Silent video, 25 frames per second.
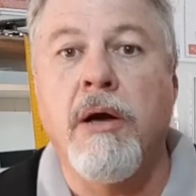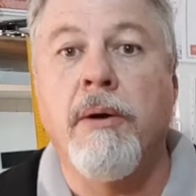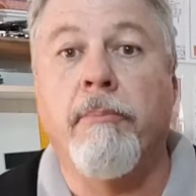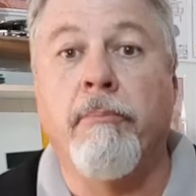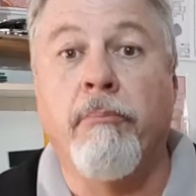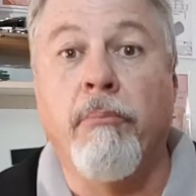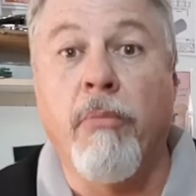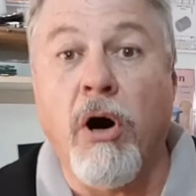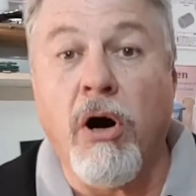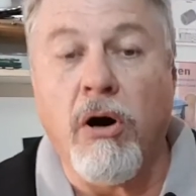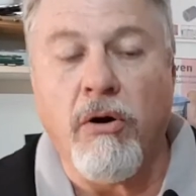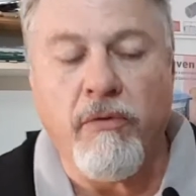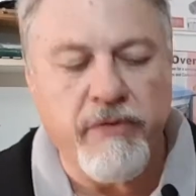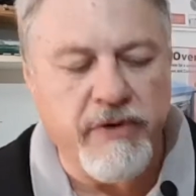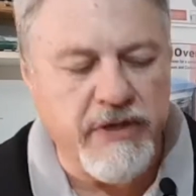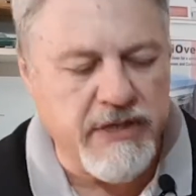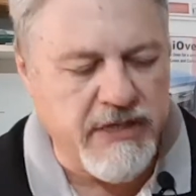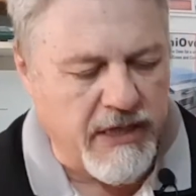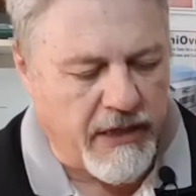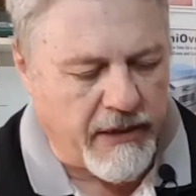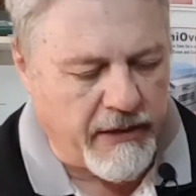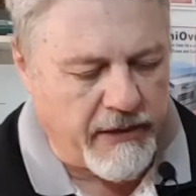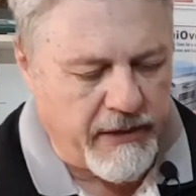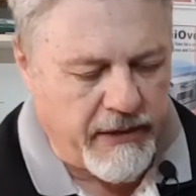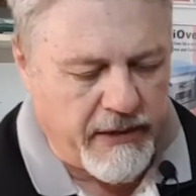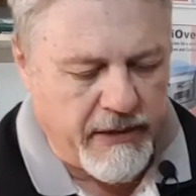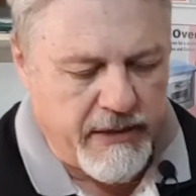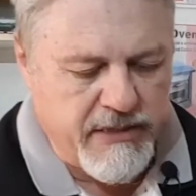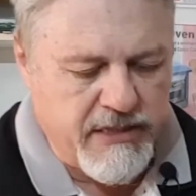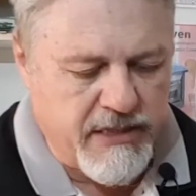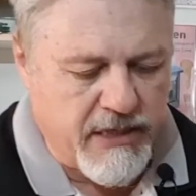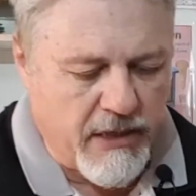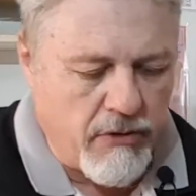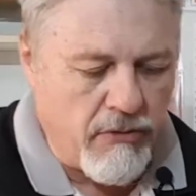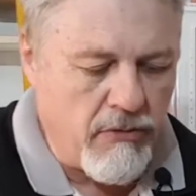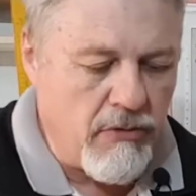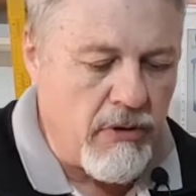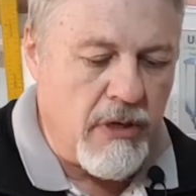Marvelous idea.
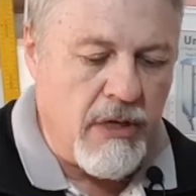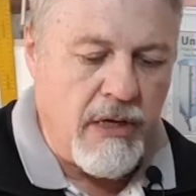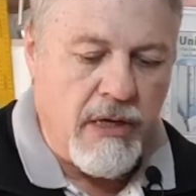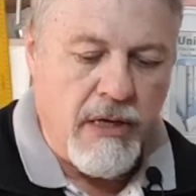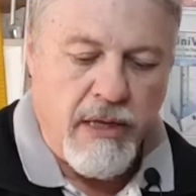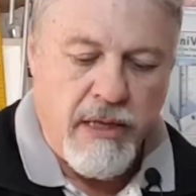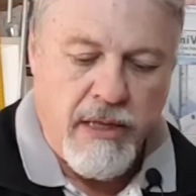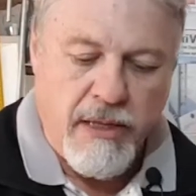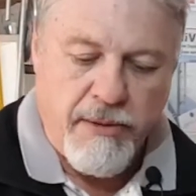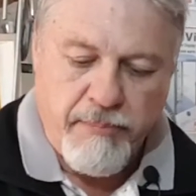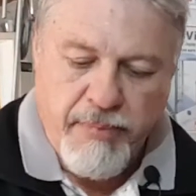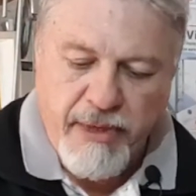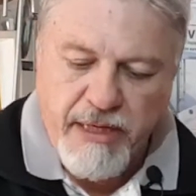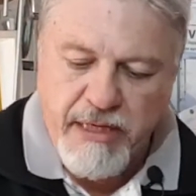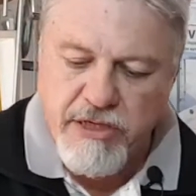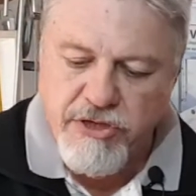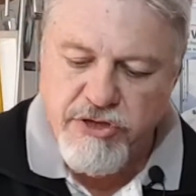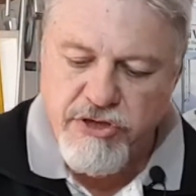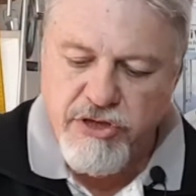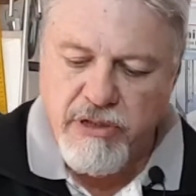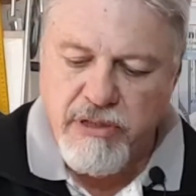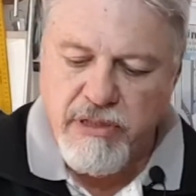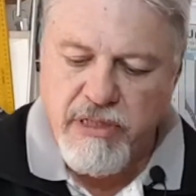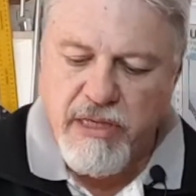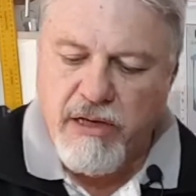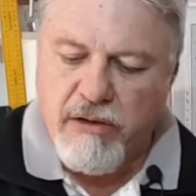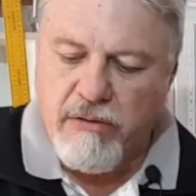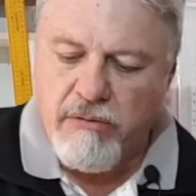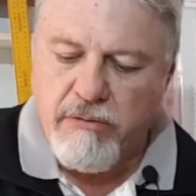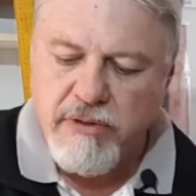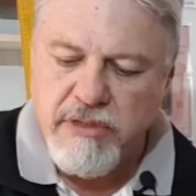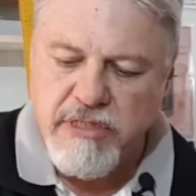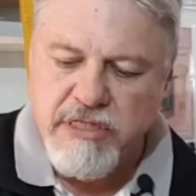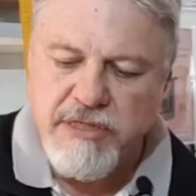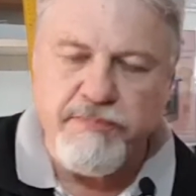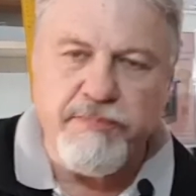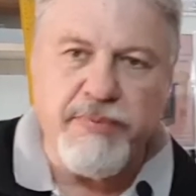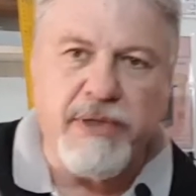So packaging now
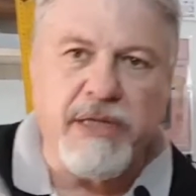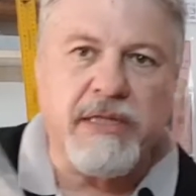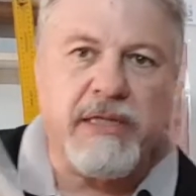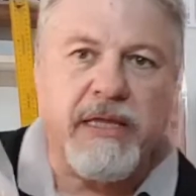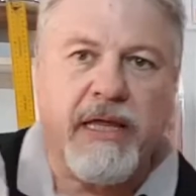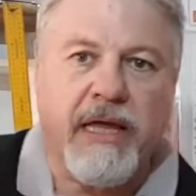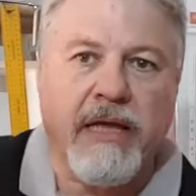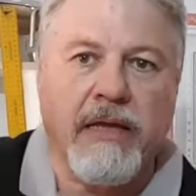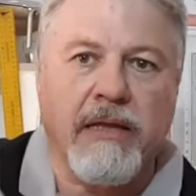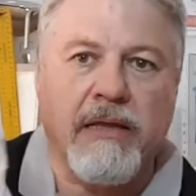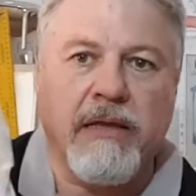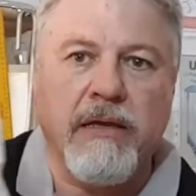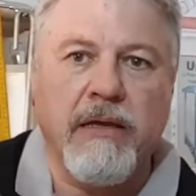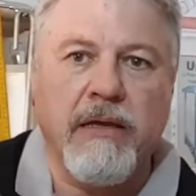split at